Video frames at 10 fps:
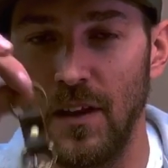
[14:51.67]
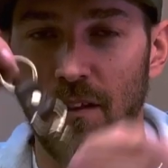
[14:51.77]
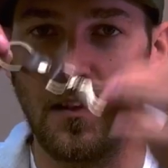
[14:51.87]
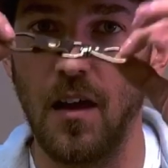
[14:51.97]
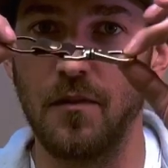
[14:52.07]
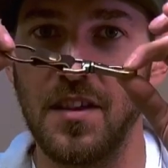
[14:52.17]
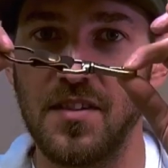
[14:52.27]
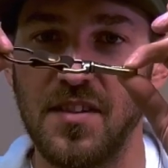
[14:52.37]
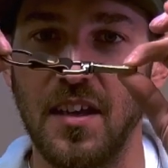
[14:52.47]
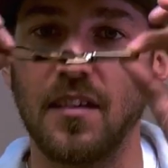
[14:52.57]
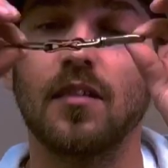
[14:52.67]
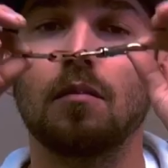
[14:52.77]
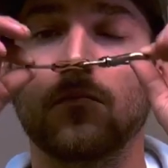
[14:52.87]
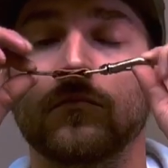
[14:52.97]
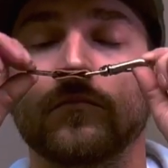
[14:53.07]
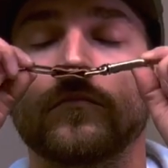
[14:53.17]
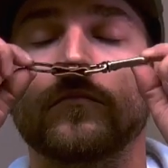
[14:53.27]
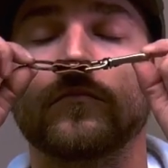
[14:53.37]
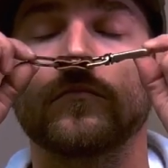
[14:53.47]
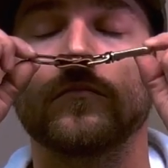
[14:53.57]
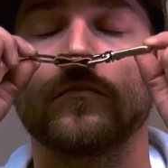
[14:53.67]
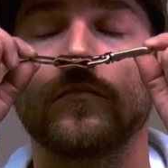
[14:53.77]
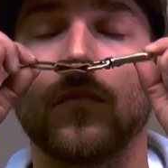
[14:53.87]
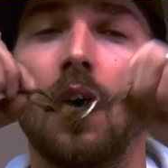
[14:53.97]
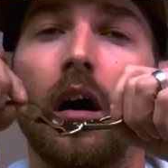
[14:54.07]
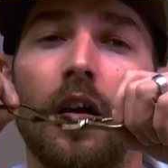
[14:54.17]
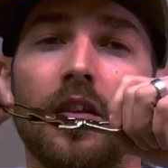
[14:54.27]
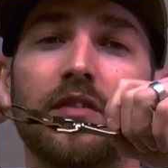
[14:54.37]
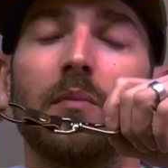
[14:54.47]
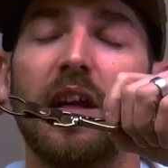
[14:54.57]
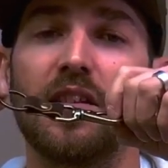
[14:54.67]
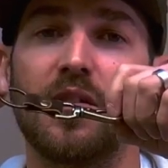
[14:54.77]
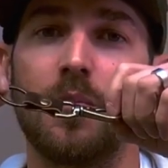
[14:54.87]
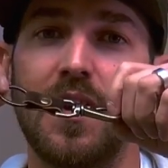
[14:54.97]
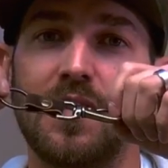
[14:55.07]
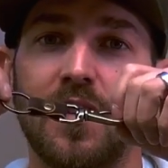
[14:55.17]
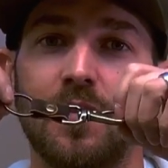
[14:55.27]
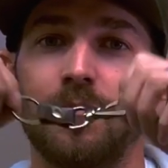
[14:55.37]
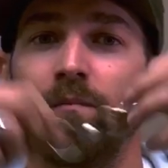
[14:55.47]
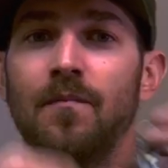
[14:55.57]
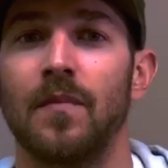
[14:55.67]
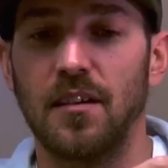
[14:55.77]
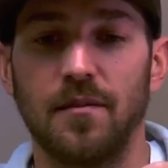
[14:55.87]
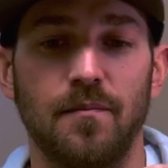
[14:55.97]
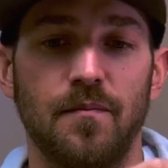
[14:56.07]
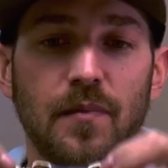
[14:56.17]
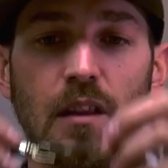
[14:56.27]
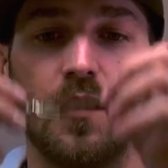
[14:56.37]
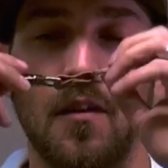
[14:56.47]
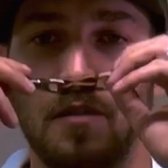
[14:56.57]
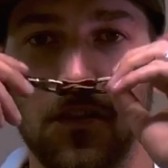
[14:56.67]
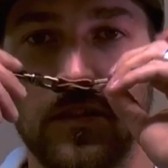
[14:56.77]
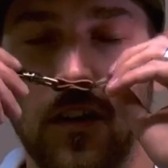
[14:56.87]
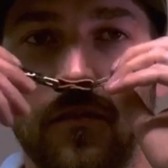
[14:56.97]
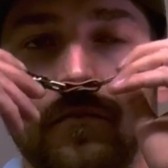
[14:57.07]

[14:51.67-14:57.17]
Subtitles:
Love these things. The smell is amazing. Love this stuff.